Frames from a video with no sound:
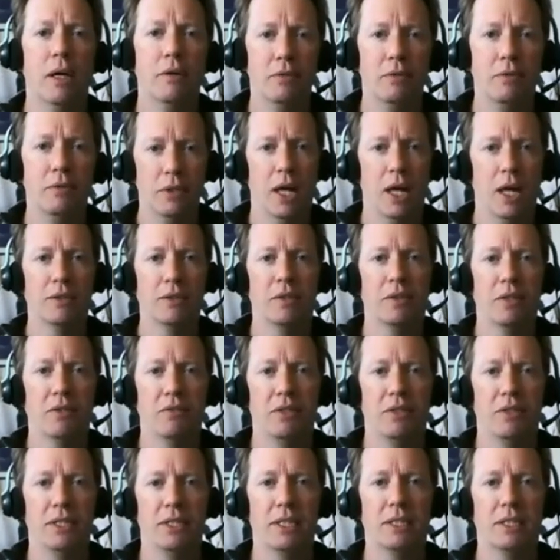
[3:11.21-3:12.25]
philosophy of
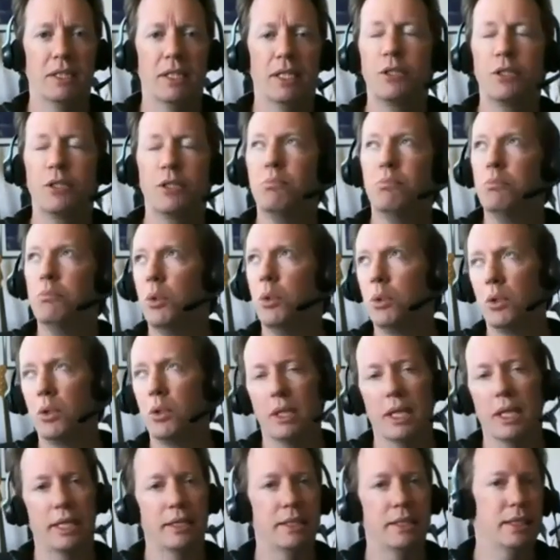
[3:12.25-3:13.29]
physics that is more or
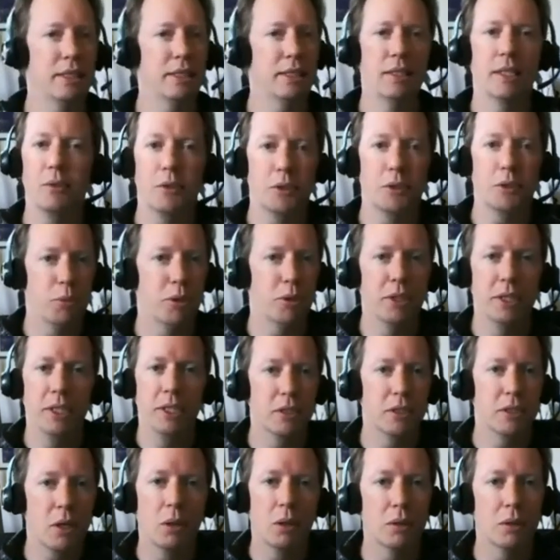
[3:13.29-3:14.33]
less indistinguishable in
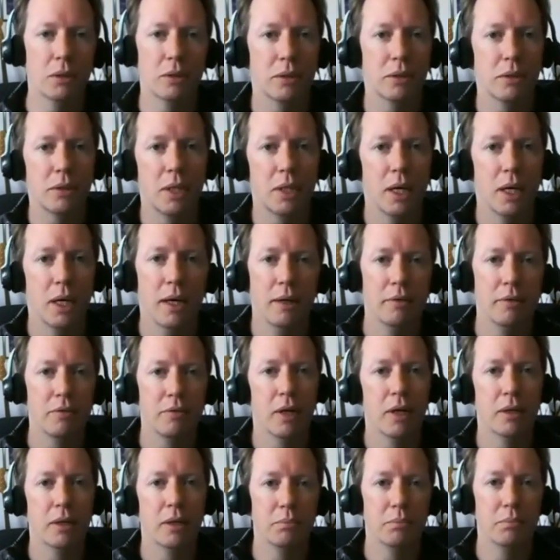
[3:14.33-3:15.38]
its goals
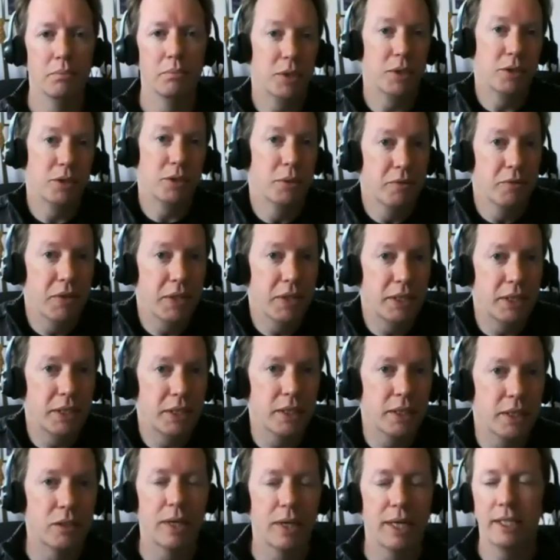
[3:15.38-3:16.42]
from just doing
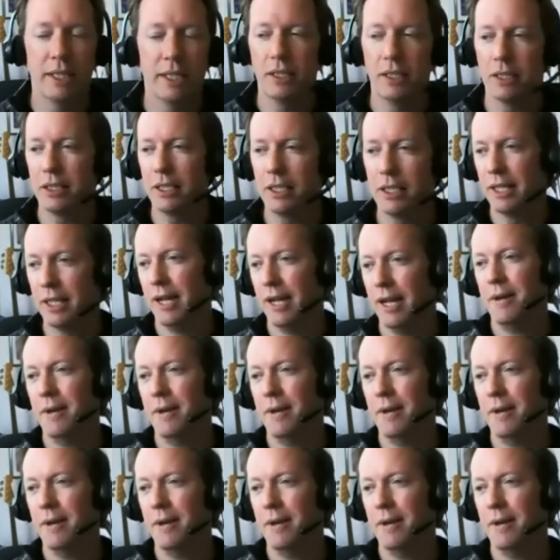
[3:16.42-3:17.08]
physics, right? It's just right.